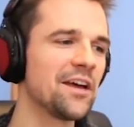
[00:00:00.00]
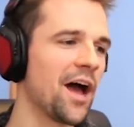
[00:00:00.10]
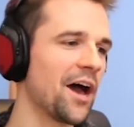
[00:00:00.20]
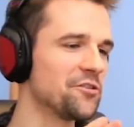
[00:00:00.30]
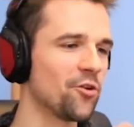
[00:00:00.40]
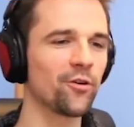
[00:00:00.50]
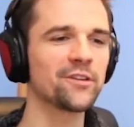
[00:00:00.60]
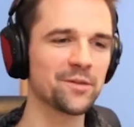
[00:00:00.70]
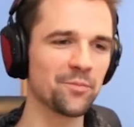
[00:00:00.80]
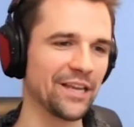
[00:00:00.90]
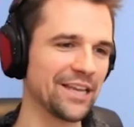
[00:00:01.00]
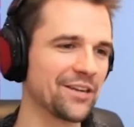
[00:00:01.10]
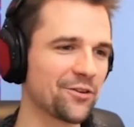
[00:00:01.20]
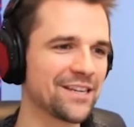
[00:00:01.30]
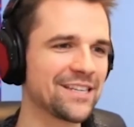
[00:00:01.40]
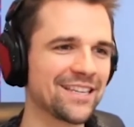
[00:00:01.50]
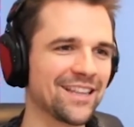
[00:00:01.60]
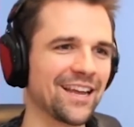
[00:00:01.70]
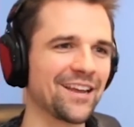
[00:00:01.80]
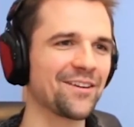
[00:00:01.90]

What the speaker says: a noticeable increase in like